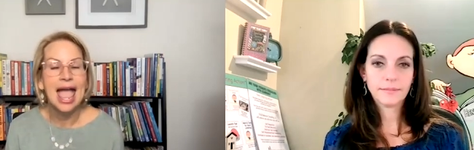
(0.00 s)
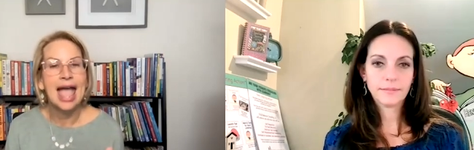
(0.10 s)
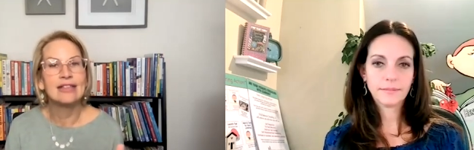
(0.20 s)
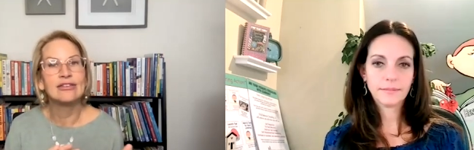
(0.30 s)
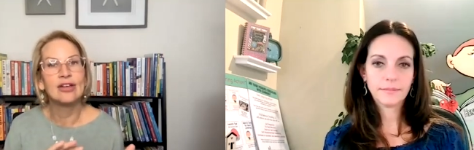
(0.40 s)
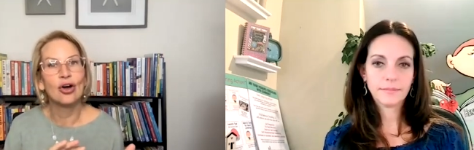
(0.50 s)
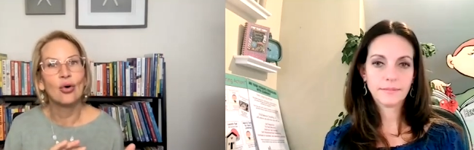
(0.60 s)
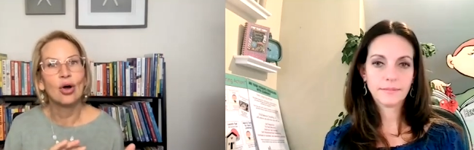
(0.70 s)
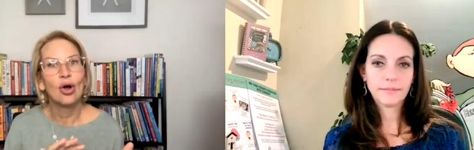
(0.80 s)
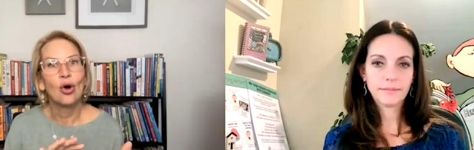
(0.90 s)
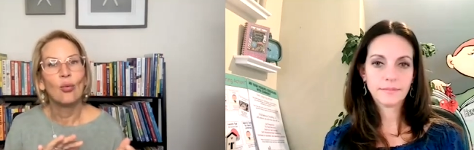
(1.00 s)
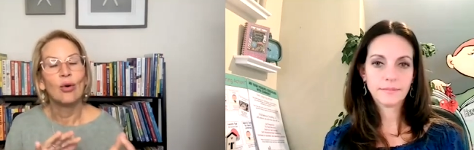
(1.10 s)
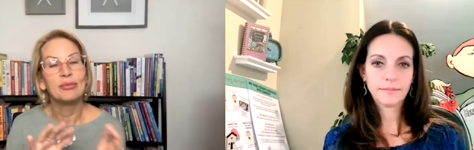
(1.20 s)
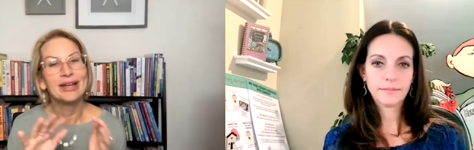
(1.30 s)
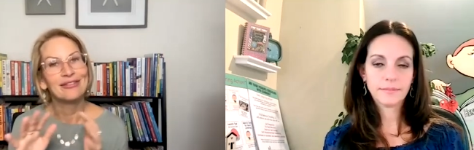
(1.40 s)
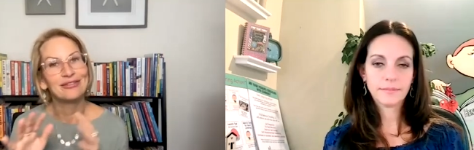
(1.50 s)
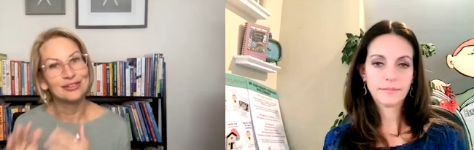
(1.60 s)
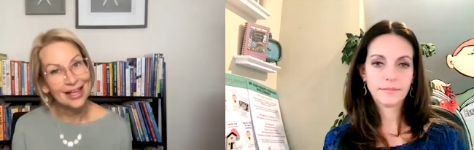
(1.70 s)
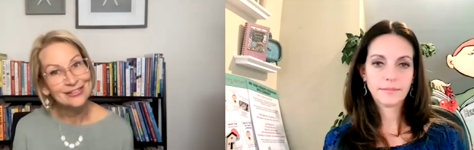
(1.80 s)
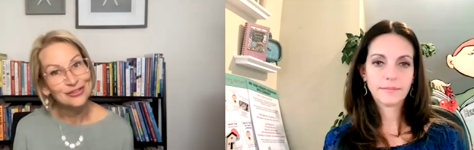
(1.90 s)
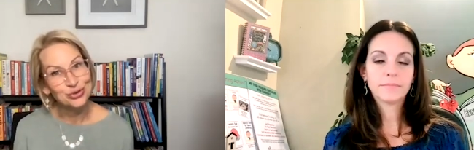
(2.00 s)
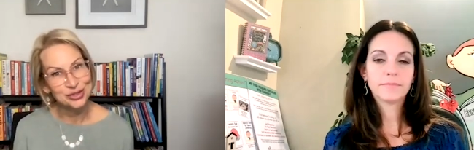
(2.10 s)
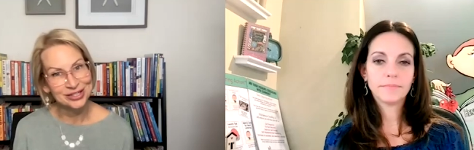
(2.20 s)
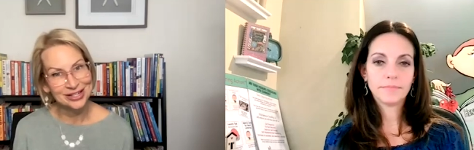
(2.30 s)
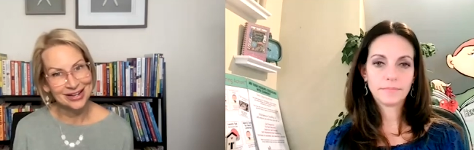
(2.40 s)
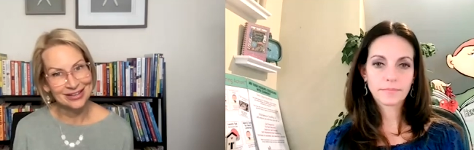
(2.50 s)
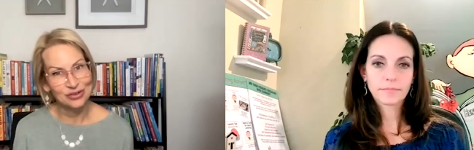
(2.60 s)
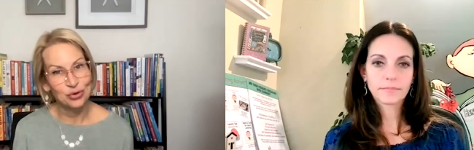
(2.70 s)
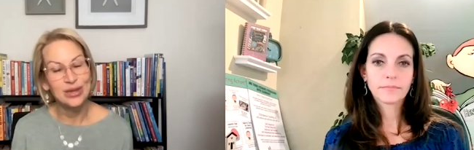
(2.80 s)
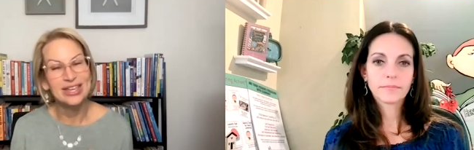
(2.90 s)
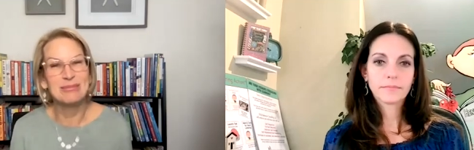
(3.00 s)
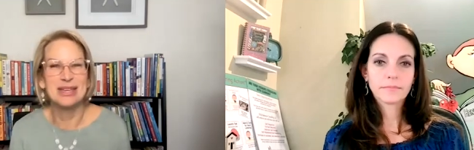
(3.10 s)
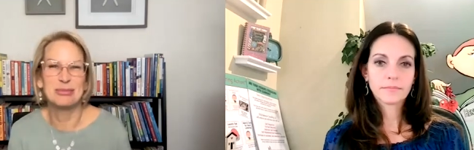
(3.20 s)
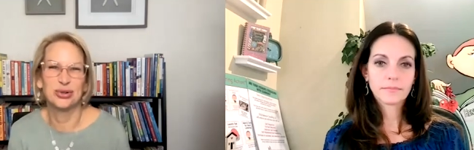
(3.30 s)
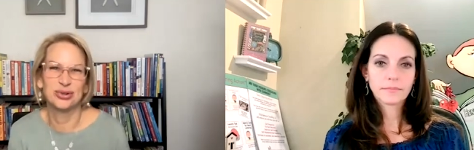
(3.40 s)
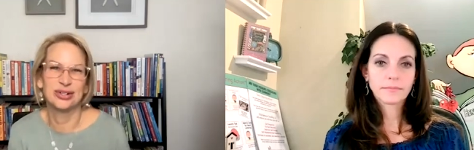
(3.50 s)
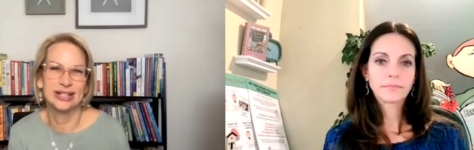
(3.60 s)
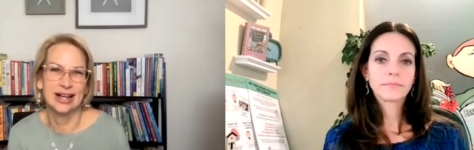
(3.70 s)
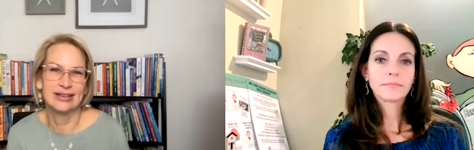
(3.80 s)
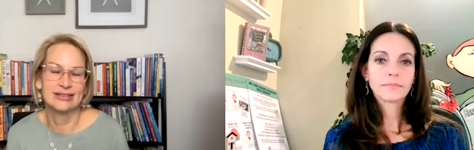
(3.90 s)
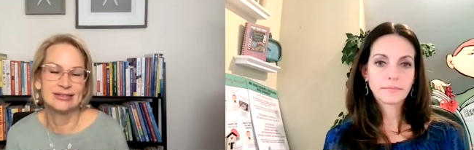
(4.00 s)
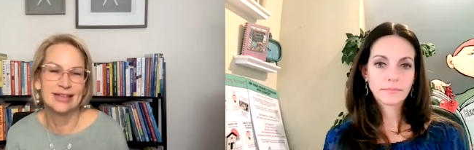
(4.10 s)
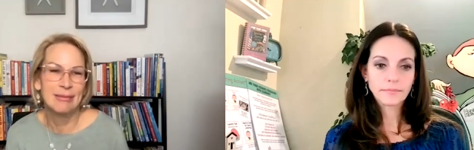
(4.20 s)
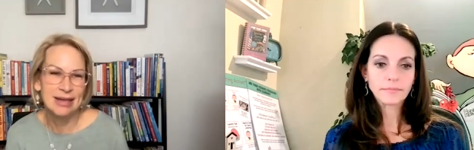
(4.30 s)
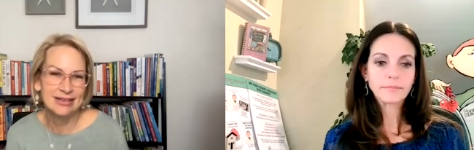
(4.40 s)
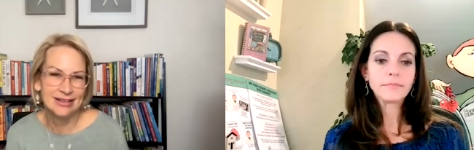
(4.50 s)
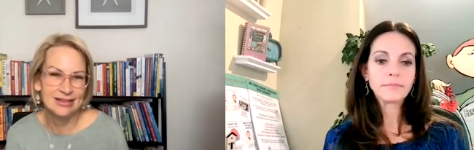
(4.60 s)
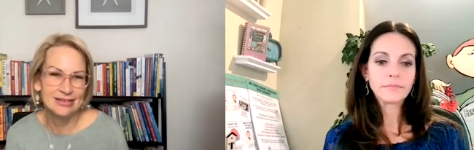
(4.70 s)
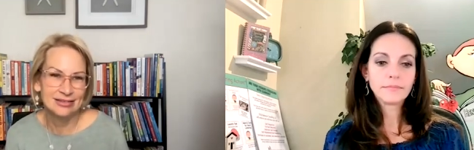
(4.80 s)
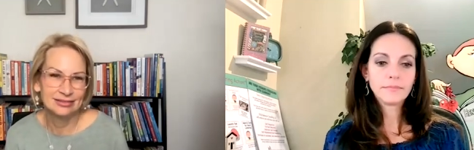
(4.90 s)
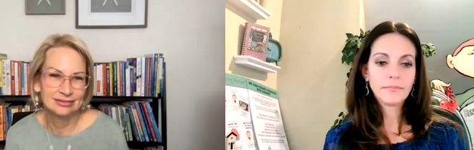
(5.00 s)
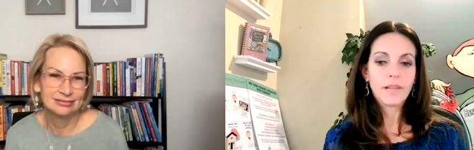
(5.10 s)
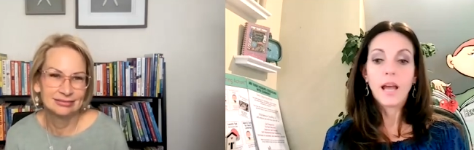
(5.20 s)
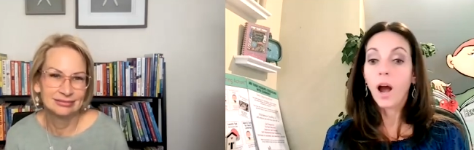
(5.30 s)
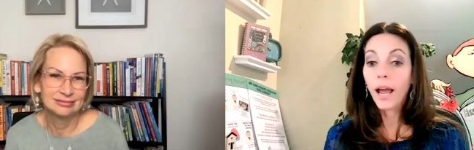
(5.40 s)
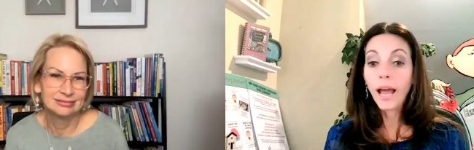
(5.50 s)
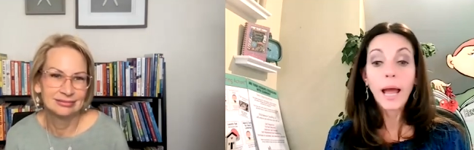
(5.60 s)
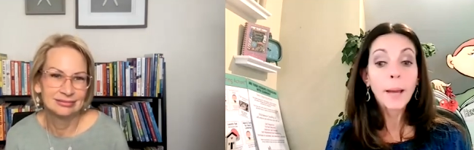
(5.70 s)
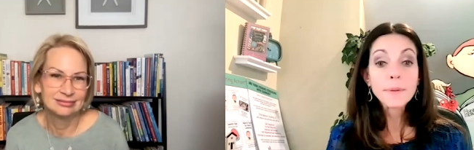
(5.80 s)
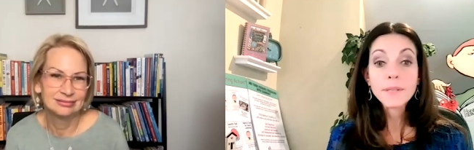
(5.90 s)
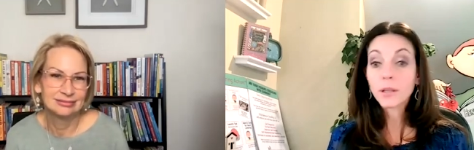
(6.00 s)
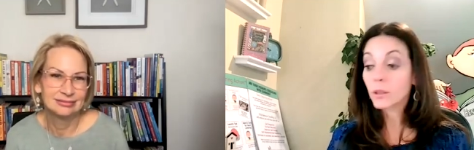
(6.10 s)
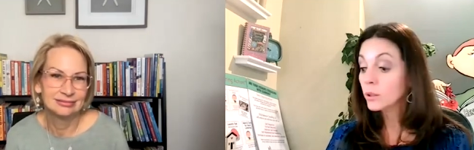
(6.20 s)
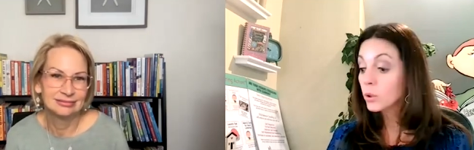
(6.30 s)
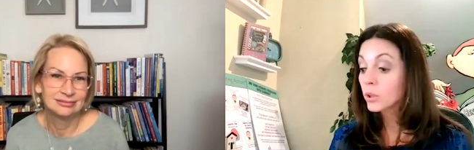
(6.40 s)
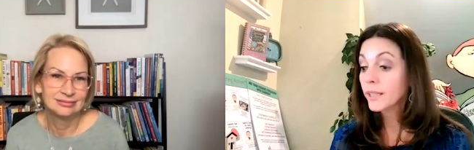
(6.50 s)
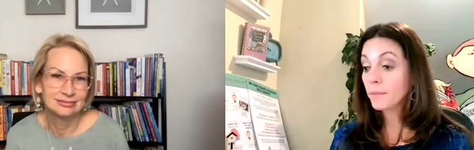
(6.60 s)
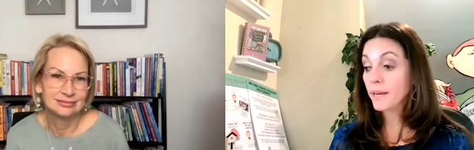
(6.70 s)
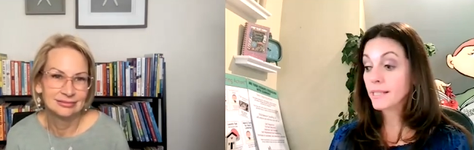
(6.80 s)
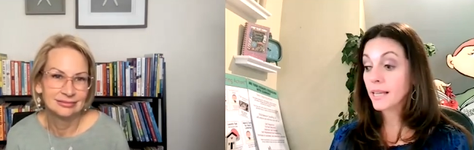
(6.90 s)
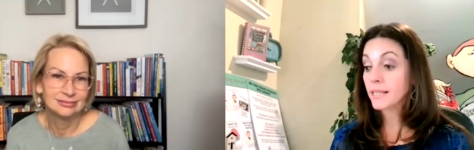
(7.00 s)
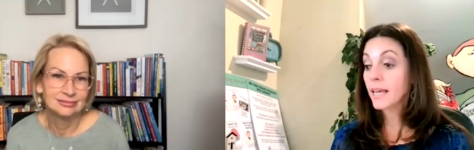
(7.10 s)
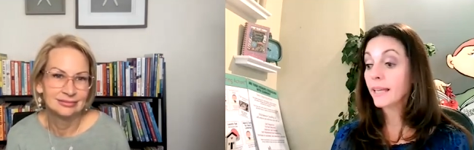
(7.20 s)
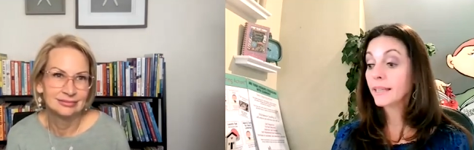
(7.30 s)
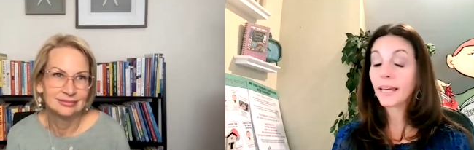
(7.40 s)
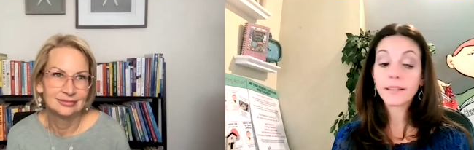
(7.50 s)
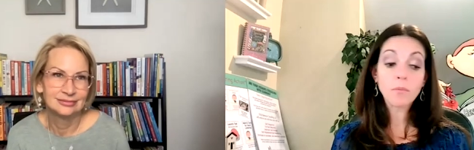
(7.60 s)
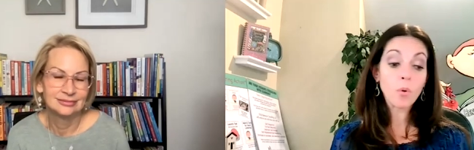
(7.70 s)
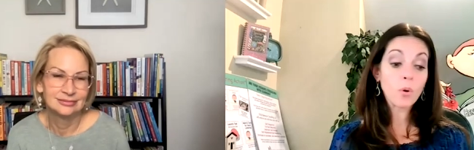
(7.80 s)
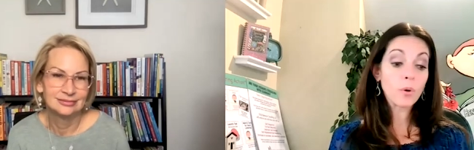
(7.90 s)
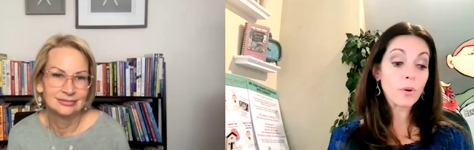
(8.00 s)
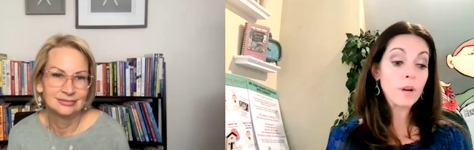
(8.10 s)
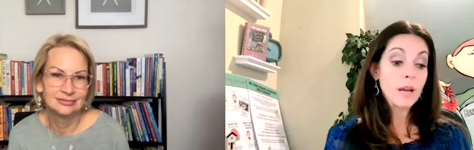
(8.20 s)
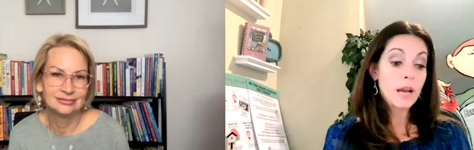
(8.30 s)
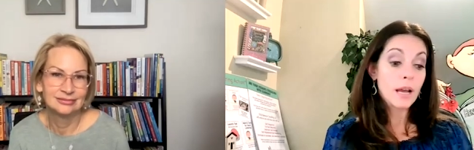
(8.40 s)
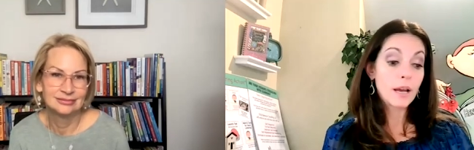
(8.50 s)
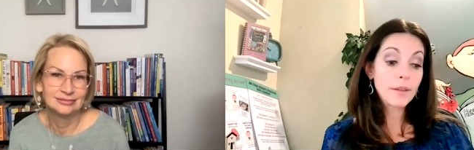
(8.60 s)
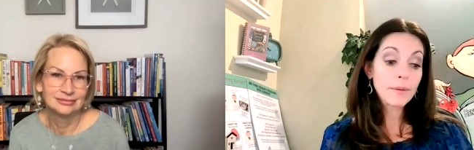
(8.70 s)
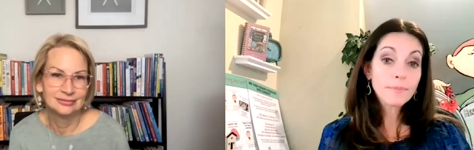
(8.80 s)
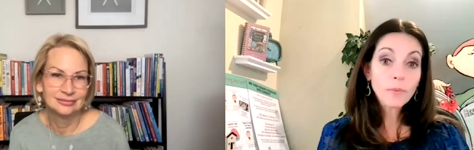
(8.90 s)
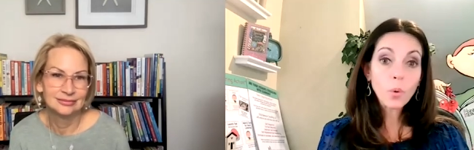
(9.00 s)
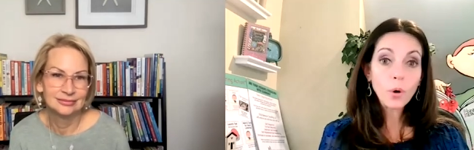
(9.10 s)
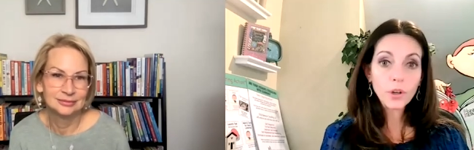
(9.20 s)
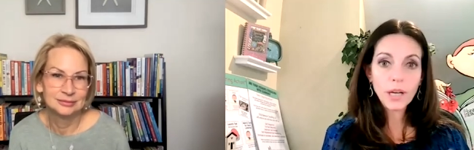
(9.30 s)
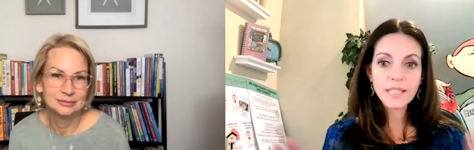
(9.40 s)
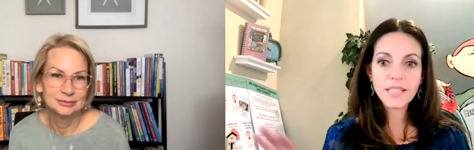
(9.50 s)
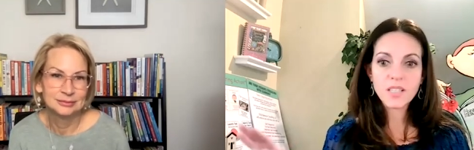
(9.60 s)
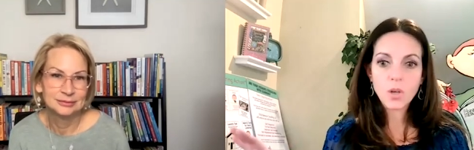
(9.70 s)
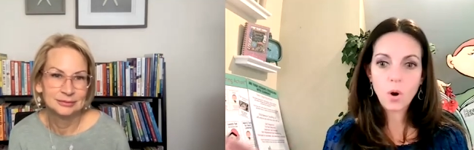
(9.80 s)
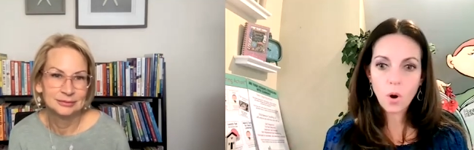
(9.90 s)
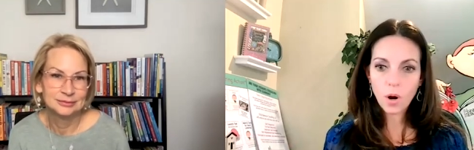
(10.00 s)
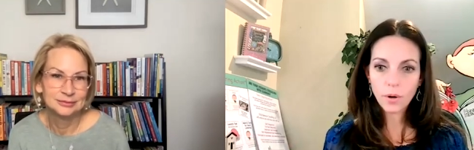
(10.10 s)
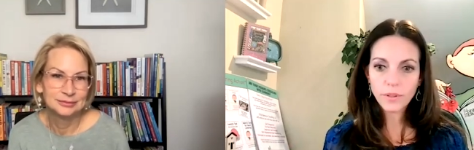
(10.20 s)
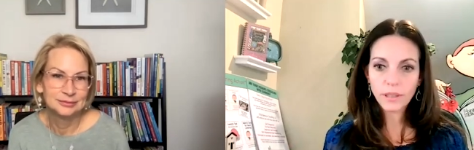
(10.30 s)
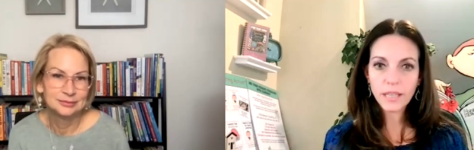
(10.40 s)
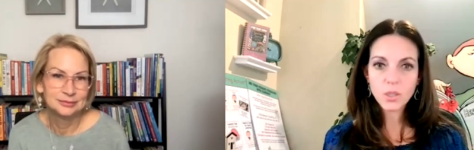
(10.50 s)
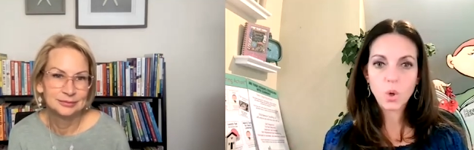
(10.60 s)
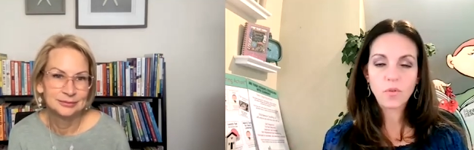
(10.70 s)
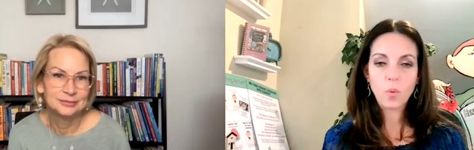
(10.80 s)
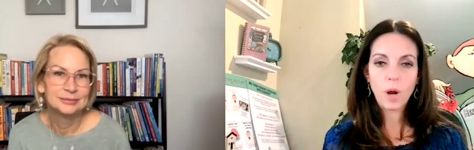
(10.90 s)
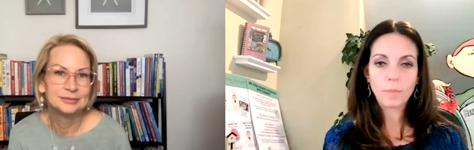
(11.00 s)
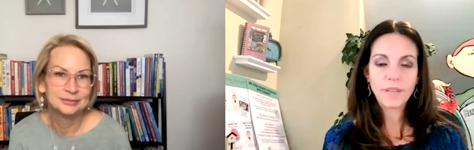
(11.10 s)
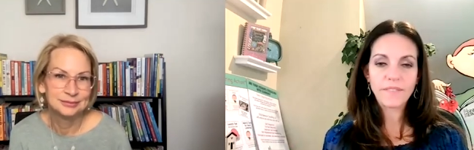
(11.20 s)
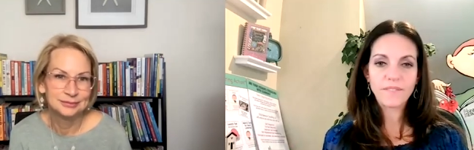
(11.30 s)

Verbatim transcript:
Speaker 1: And so when we have less to organize, we can be more organized. That makes sense.
Speaker 2: Absolutely, it makes sense. And and the more organized things are, the less overwhelmed they